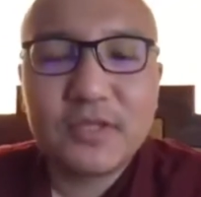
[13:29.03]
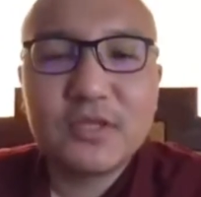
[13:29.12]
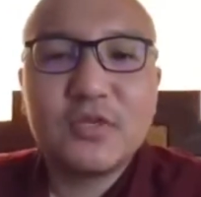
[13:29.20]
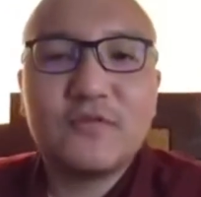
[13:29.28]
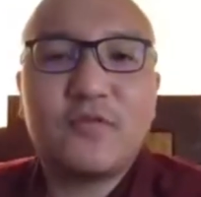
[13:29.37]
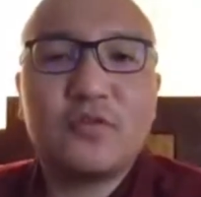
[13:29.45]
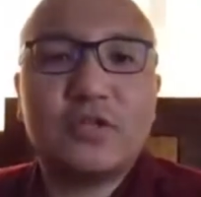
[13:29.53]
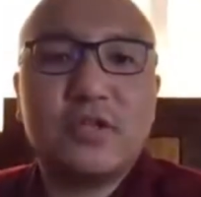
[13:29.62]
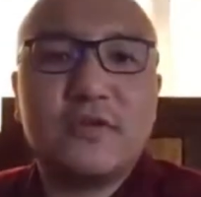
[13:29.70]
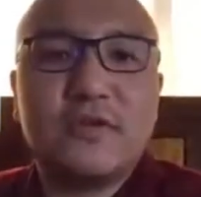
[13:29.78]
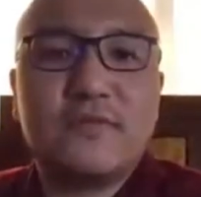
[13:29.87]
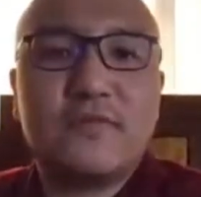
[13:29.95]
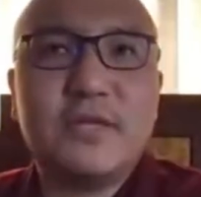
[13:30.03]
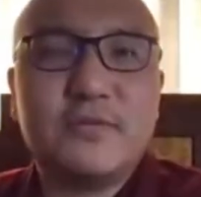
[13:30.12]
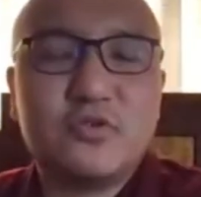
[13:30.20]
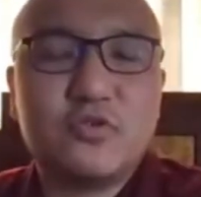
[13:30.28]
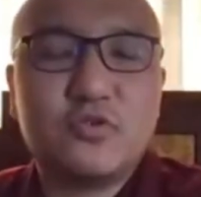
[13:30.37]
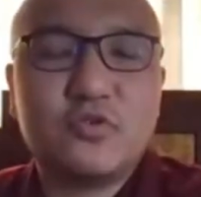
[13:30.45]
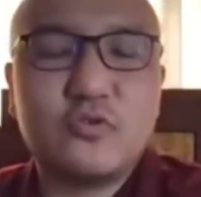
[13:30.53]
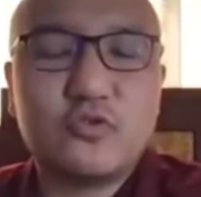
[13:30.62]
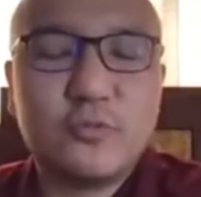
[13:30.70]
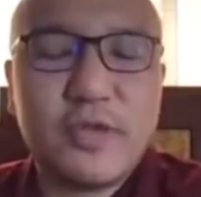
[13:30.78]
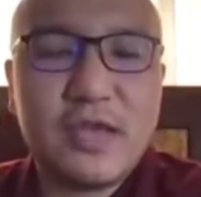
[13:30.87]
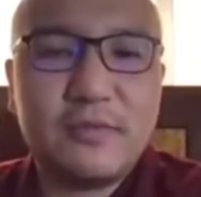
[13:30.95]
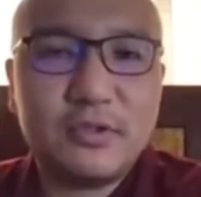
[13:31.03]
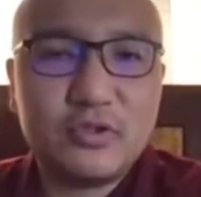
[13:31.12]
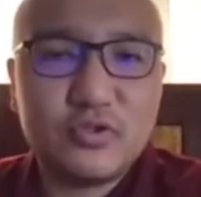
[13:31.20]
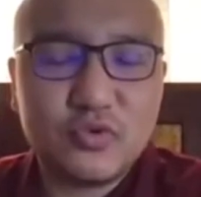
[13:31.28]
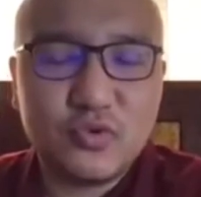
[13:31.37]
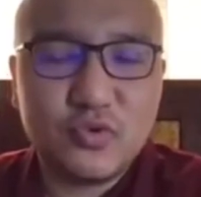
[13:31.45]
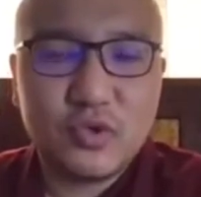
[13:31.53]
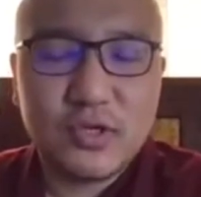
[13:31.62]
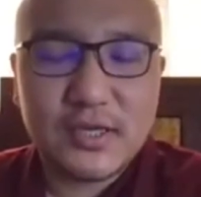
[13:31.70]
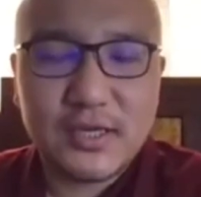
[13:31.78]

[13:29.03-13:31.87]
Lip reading: For be to be able to